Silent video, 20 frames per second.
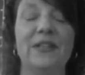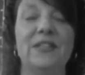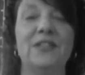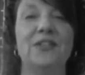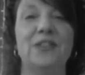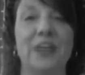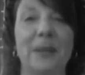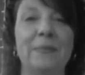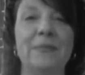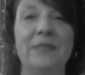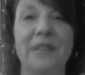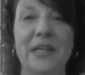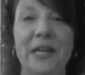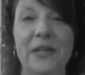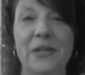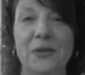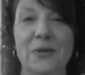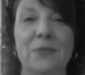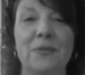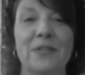and James
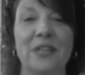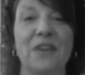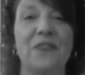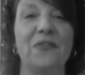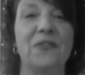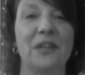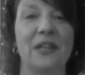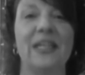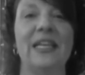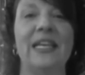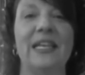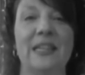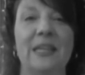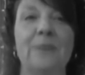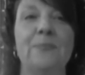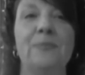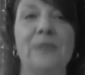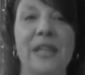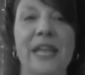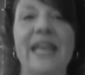Taylor were definitely
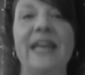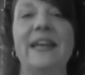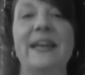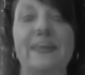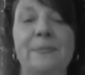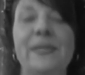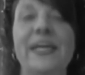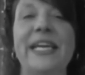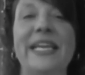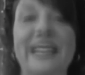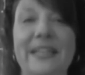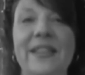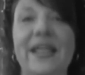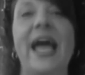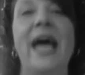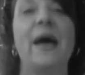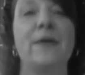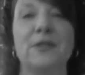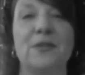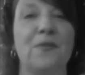played in the
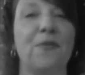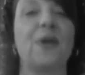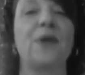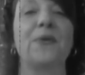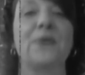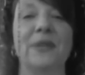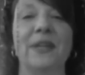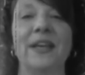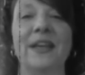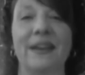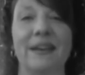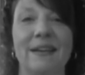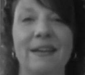house frequently.